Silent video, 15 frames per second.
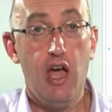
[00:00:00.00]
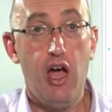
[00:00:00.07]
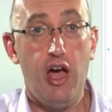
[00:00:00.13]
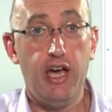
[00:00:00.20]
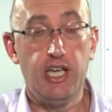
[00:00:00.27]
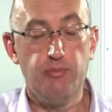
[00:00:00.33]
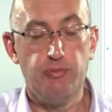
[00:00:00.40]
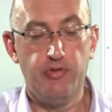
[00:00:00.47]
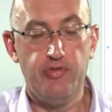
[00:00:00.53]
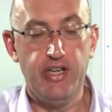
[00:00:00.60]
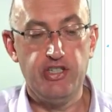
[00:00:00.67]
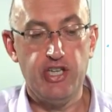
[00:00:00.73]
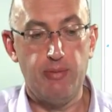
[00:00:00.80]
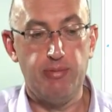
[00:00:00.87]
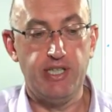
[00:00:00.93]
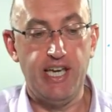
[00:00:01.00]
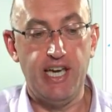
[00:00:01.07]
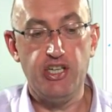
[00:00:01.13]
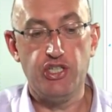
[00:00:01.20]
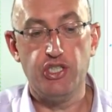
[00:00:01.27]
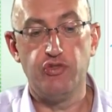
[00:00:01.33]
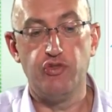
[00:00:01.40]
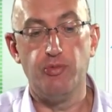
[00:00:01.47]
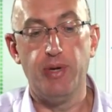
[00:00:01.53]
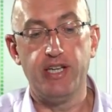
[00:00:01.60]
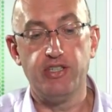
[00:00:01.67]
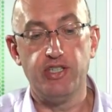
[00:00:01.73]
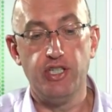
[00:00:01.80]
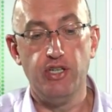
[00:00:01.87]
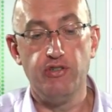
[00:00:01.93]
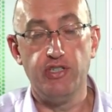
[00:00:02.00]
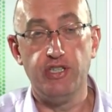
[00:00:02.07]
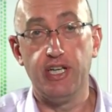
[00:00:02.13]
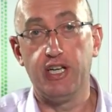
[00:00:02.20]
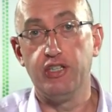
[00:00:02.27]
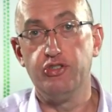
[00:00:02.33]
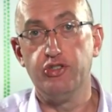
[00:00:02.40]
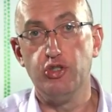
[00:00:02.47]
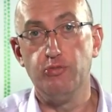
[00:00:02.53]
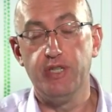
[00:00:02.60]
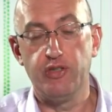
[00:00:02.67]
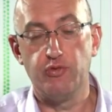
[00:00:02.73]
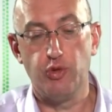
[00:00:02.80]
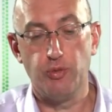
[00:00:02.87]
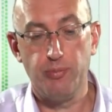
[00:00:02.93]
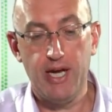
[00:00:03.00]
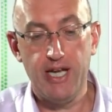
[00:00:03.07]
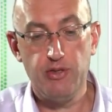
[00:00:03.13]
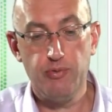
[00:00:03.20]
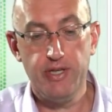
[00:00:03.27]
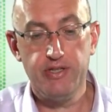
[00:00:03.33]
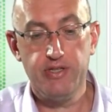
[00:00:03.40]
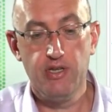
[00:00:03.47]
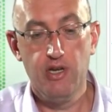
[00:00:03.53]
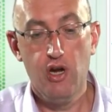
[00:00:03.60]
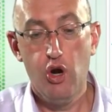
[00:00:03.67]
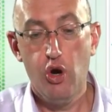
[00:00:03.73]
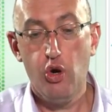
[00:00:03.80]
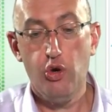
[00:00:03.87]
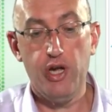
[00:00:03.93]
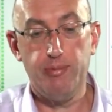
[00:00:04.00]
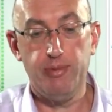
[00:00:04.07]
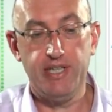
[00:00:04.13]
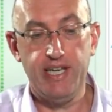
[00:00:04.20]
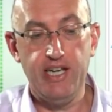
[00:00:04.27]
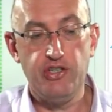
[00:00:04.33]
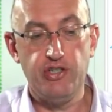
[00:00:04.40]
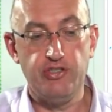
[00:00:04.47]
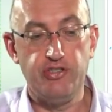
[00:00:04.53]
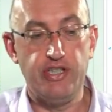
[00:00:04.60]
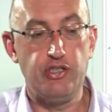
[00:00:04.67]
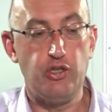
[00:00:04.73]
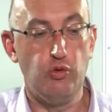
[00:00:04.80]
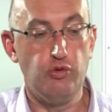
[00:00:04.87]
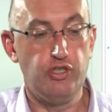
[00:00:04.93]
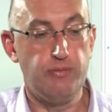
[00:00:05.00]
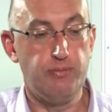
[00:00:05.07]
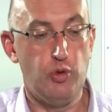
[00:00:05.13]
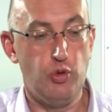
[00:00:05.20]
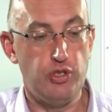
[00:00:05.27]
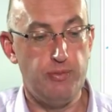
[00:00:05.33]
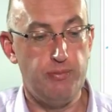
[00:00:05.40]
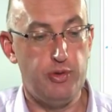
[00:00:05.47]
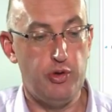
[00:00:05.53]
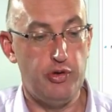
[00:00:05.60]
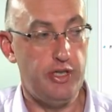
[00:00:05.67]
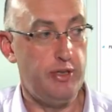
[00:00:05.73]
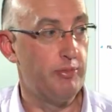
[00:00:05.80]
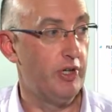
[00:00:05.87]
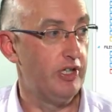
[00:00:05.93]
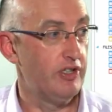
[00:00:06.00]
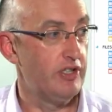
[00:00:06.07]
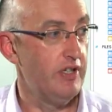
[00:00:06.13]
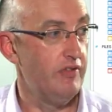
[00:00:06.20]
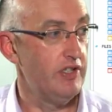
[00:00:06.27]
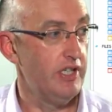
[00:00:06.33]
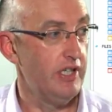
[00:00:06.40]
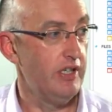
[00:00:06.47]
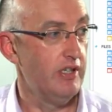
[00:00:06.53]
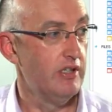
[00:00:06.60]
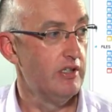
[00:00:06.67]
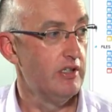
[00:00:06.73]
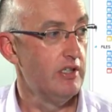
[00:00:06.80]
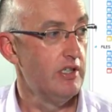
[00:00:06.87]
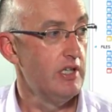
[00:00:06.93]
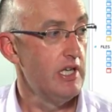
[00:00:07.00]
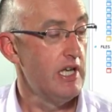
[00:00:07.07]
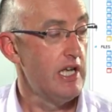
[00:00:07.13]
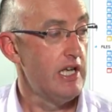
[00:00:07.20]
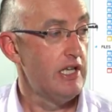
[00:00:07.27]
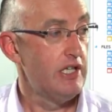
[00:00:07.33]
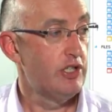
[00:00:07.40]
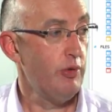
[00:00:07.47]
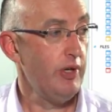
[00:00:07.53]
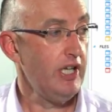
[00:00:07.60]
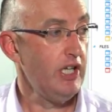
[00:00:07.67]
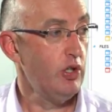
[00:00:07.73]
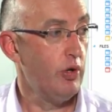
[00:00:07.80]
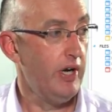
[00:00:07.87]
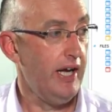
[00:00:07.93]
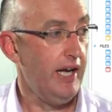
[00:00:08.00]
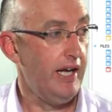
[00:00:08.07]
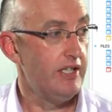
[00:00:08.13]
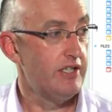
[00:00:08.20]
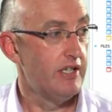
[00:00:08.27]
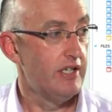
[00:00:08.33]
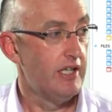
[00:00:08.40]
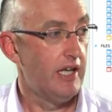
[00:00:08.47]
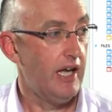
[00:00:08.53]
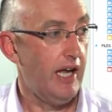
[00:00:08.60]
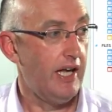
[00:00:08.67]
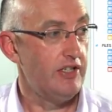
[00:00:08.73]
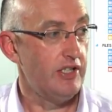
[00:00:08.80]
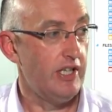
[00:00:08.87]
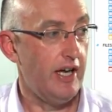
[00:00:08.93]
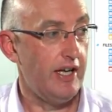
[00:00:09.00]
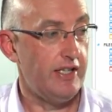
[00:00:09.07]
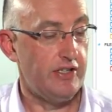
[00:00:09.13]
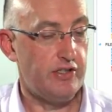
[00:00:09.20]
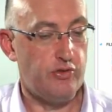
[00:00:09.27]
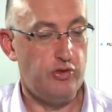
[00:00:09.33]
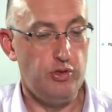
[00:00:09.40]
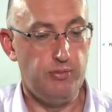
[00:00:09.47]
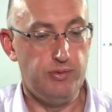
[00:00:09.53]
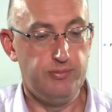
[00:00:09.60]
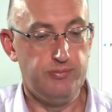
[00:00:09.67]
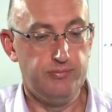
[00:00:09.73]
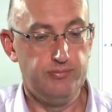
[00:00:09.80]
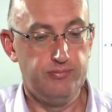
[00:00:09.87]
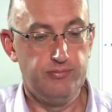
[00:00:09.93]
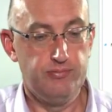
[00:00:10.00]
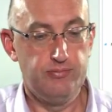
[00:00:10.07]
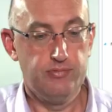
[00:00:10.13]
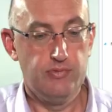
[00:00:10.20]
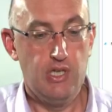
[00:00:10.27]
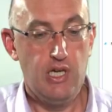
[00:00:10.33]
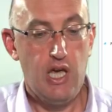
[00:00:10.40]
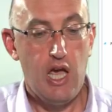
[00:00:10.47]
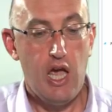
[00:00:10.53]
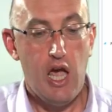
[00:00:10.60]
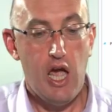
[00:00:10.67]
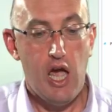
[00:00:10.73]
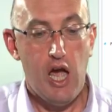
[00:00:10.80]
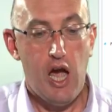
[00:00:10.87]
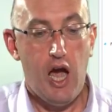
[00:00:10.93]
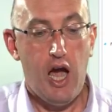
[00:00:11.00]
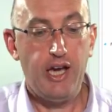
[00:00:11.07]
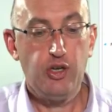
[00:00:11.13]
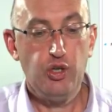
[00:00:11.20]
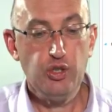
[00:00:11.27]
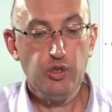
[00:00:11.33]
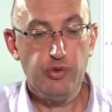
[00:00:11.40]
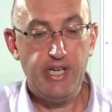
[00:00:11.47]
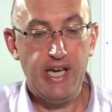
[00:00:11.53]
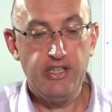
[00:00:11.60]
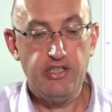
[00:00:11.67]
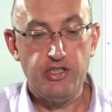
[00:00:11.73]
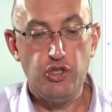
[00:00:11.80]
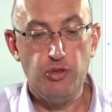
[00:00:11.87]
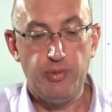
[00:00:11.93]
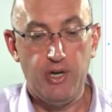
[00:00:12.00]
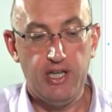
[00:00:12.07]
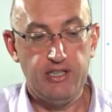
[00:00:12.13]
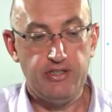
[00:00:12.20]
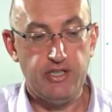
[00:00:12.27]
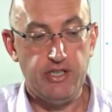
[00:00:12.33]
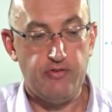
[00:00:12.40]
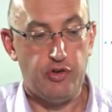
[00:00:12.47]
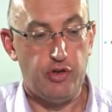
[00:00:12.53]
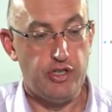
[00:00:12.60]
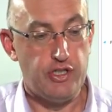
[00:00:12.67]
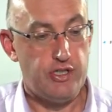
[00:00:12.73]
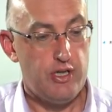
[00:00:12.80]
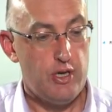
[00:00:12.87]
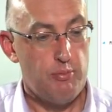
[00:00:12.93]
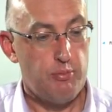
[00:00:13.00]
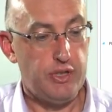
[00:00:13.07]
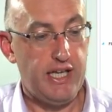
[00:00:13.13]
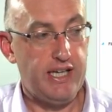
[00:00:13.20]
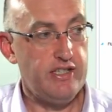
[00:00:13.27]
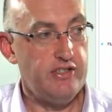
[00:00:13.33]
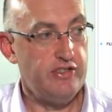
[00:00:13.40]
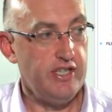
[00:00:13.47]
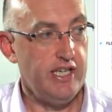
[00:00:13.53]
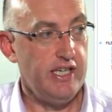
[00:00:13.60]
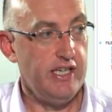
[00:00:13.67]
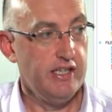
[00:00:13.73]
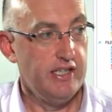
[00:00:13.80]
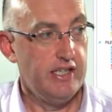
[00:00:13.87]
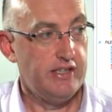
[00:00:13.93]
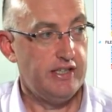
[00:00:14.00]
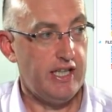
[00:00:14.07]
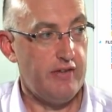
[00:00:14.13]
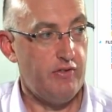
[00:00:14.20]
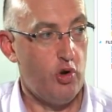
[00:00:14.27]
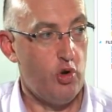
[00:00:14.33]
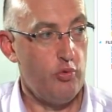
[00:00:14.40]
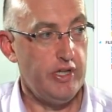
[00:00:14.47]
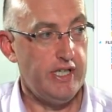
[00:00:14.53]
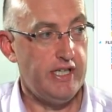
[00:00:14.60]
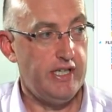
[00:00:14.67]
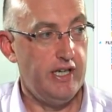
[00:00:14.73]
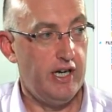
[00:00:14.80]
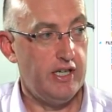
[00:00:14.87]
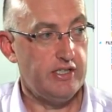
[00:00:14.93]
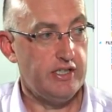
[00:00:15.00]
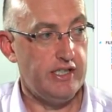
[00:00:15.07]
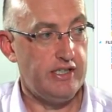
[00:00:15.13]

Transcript: I can prevent applications from executing that consume network bandwidth or applications that don't support employee productivity. So I can go ahead and deny this group. I could create a new policy for it, but I can see that I've already got an